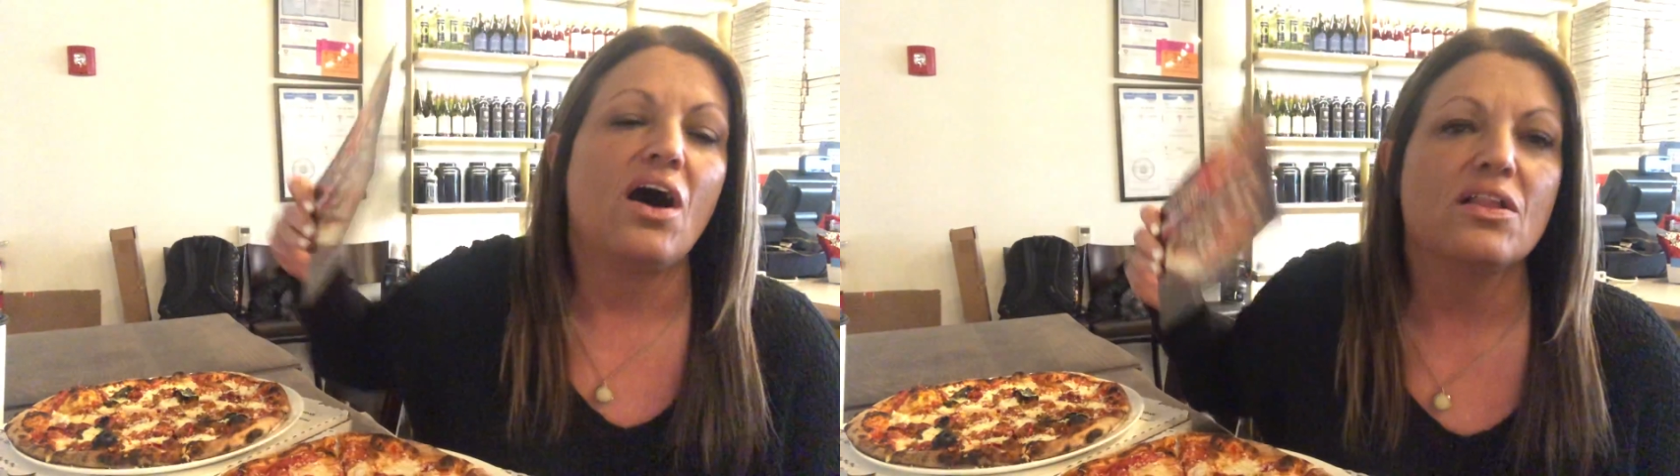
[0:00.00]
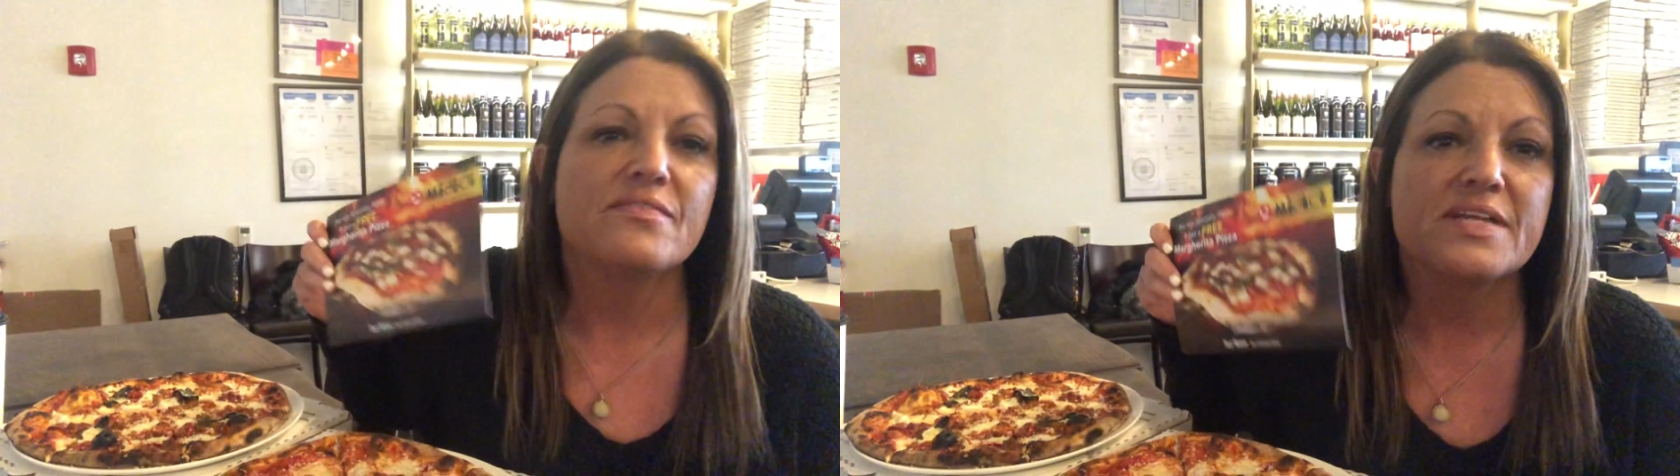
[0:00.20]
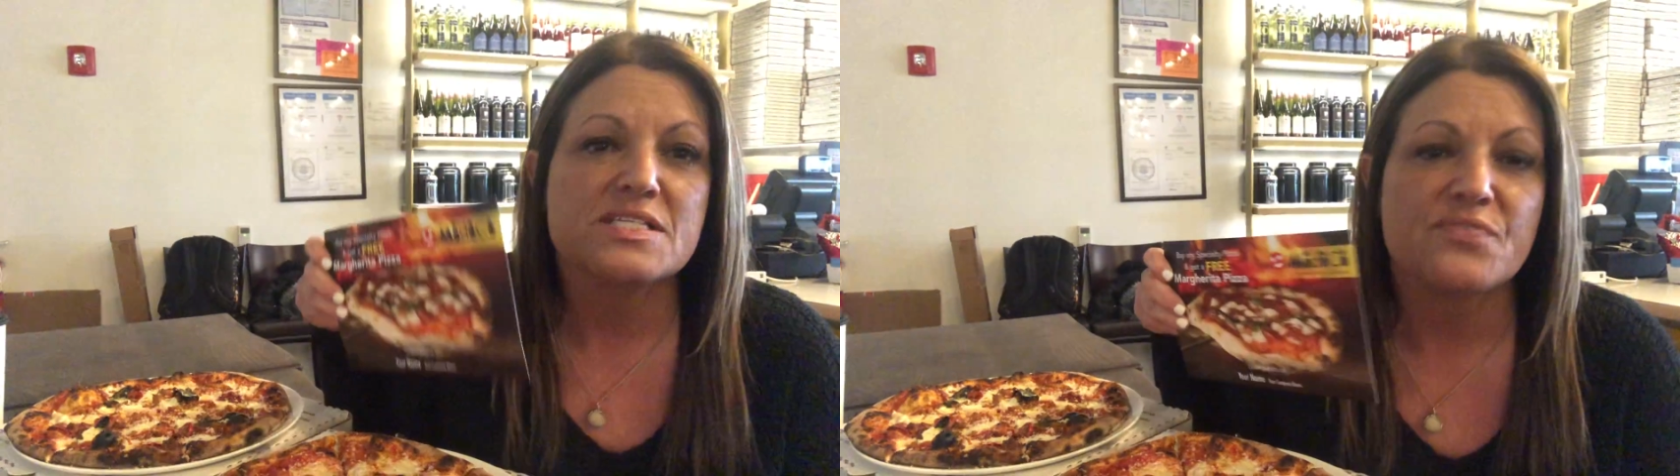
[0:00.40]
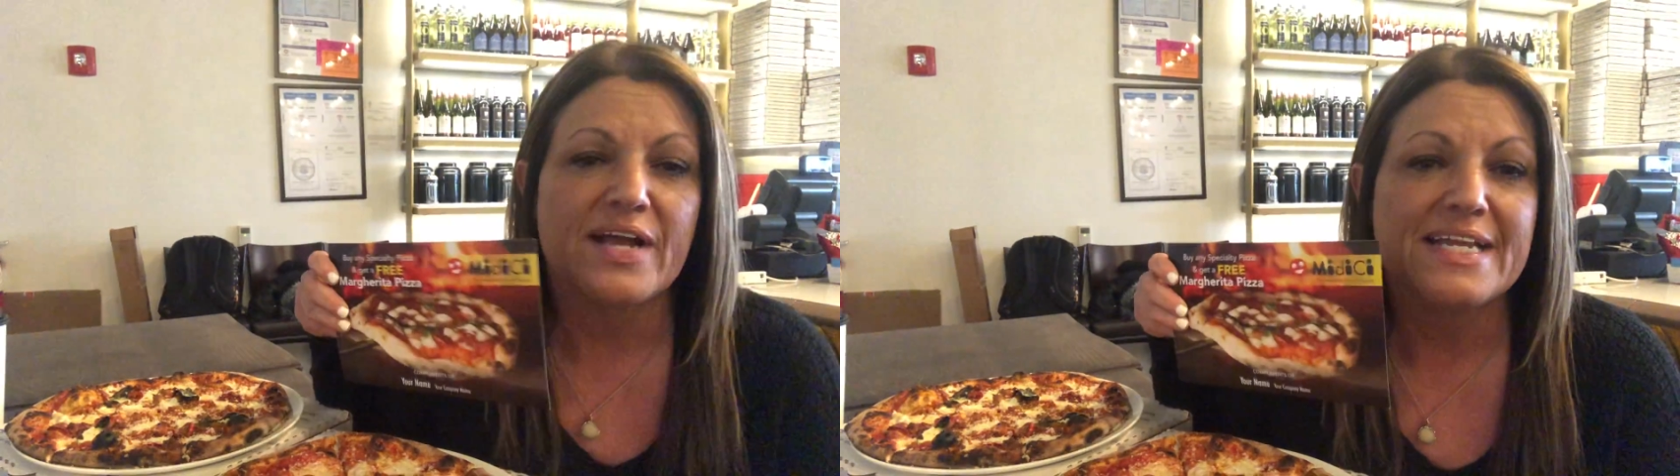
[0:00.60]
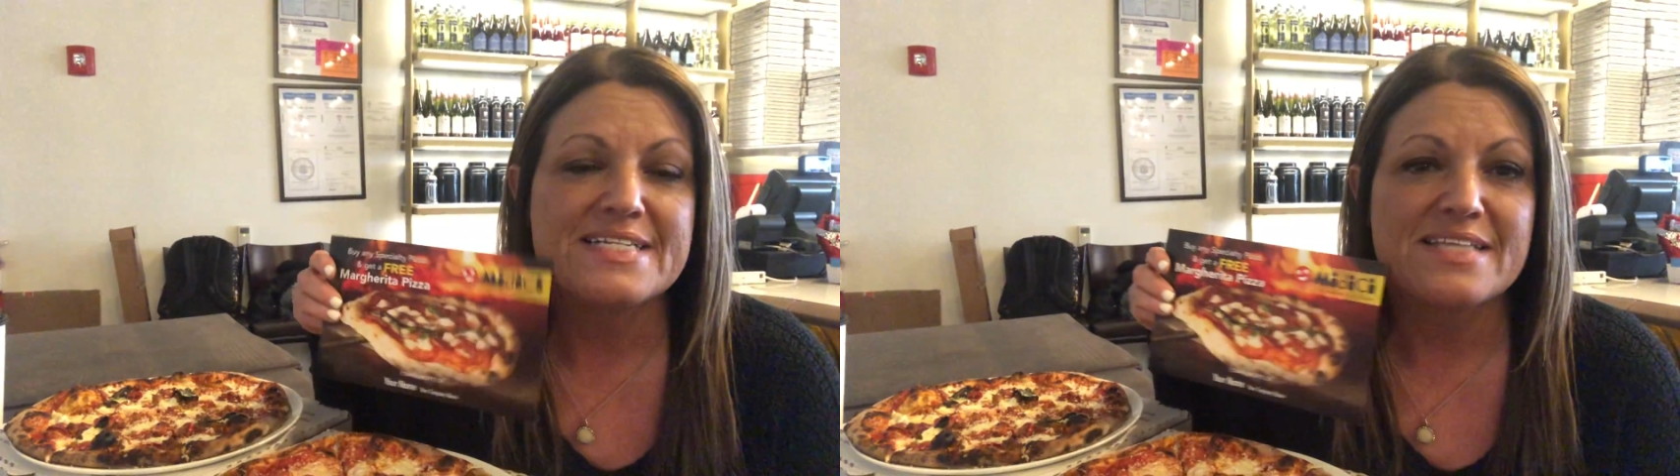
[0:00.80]
all of this for
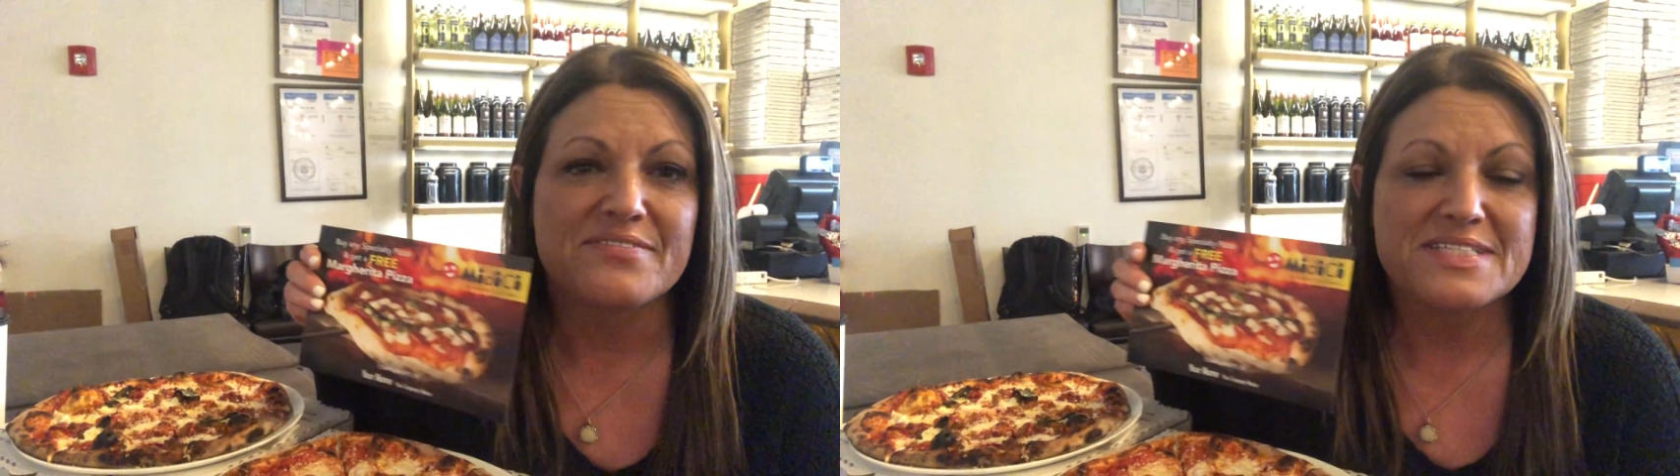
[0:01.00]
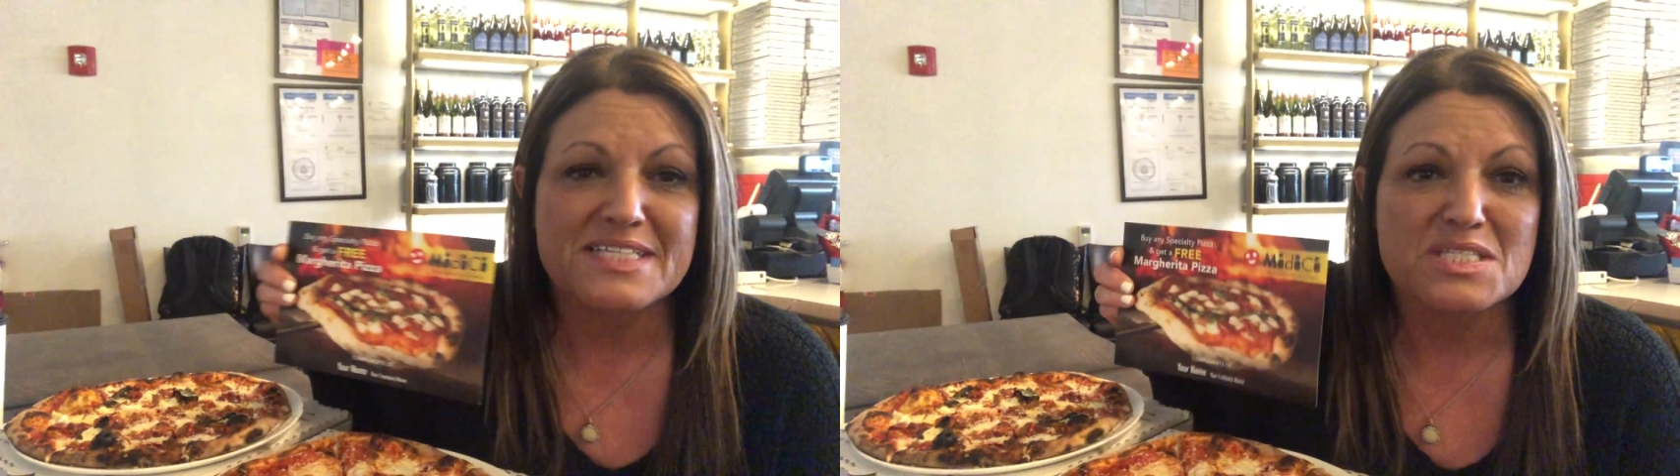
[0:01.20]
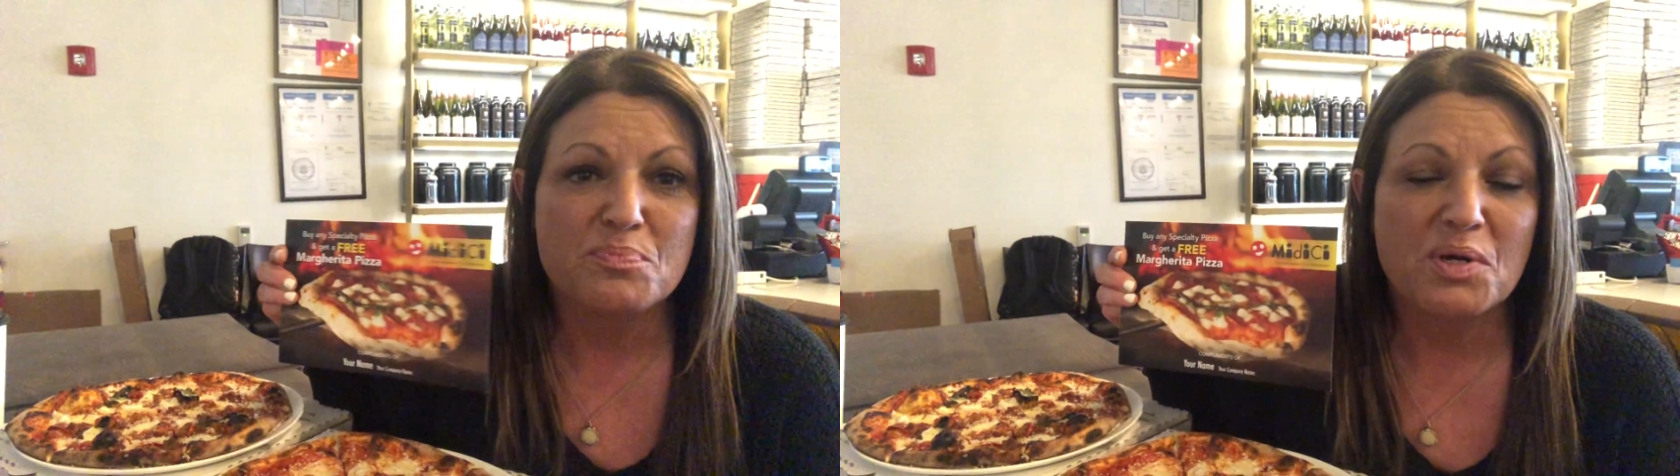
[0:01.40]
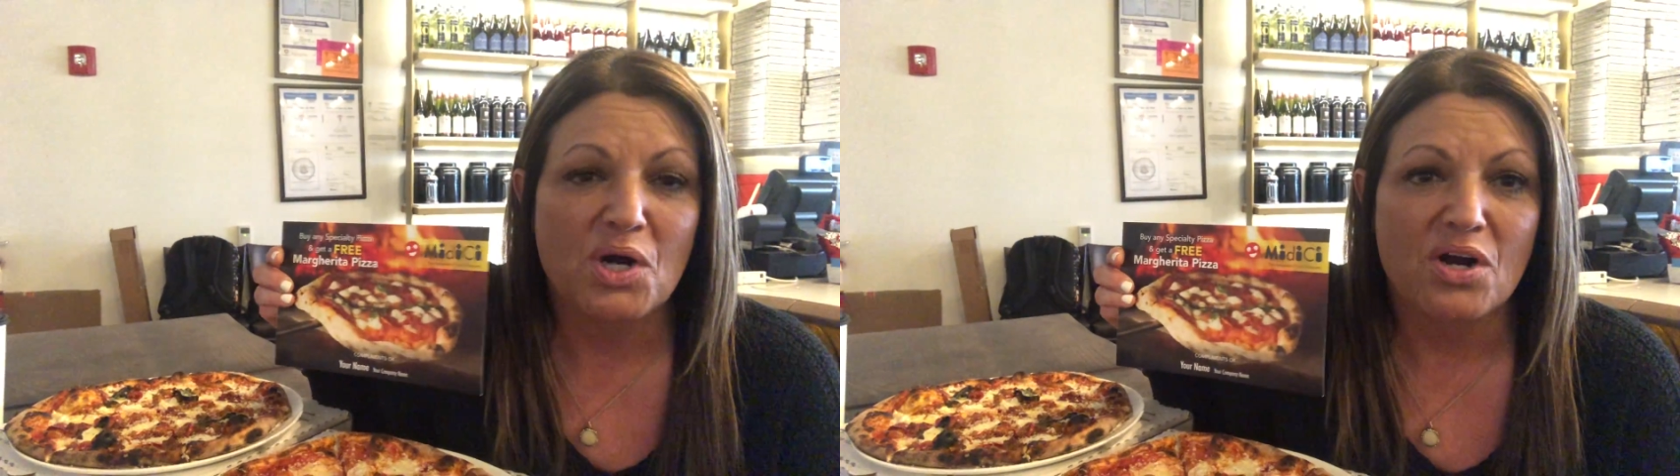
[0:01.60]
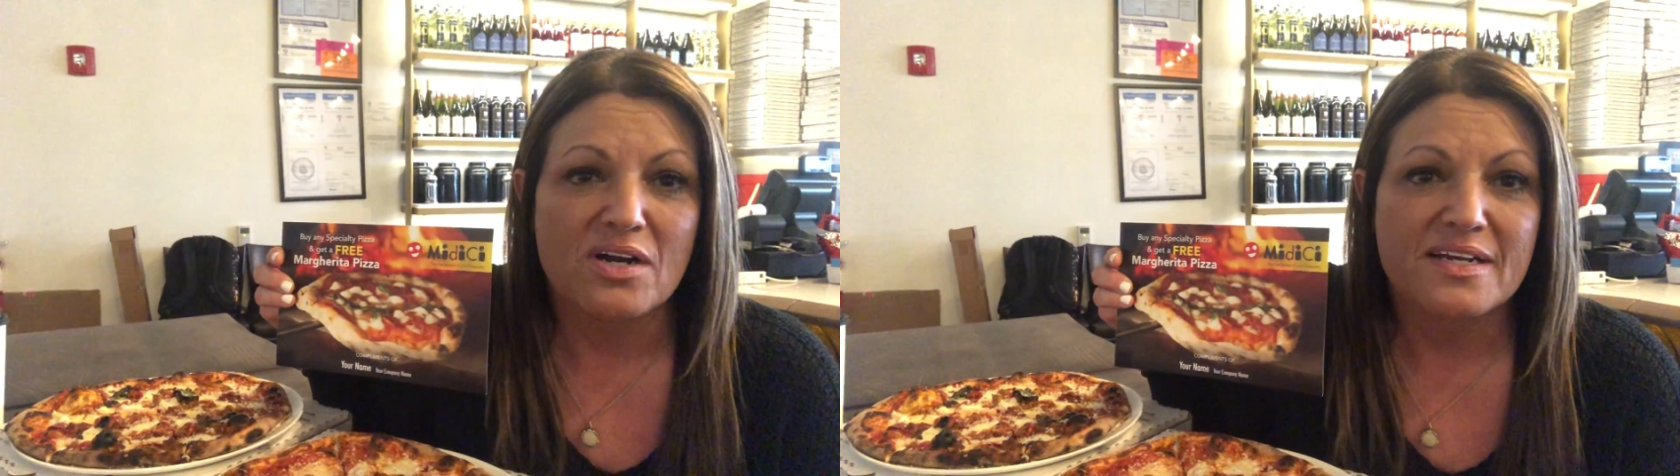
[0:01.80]
87 cents per
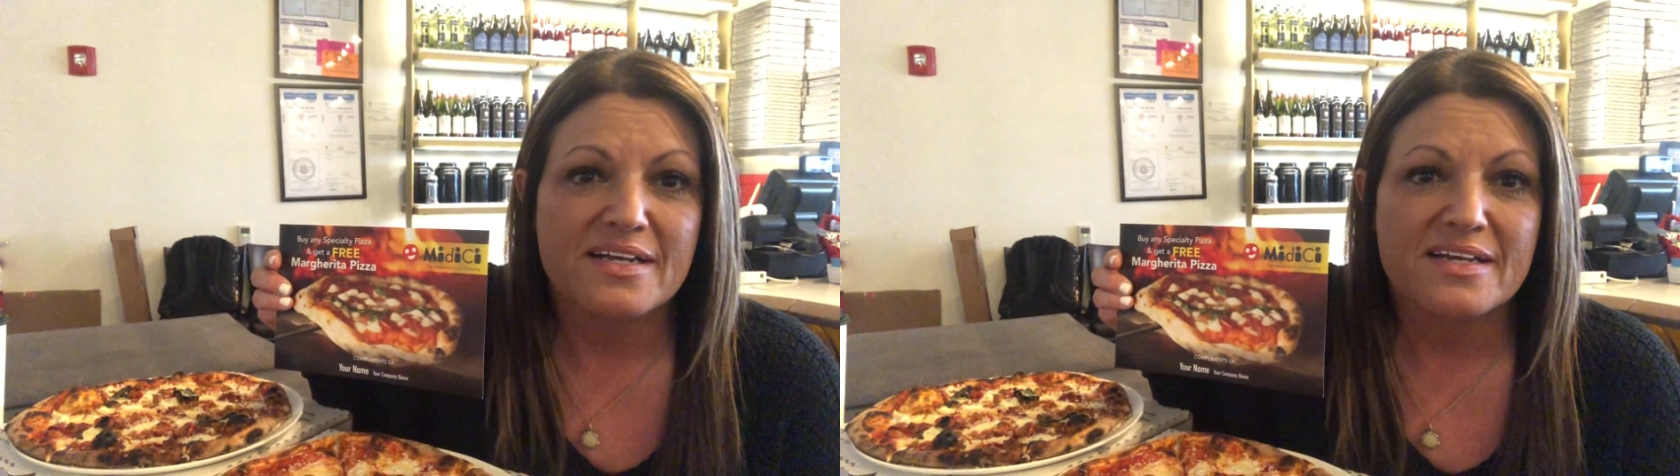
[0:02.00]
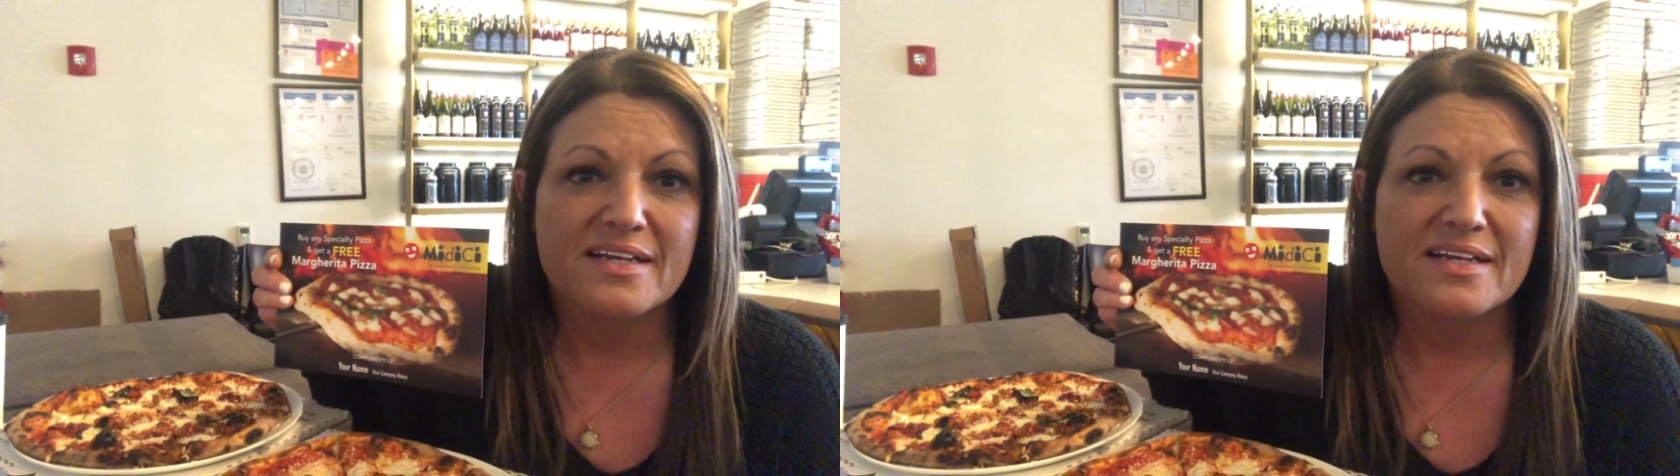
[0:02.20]
card.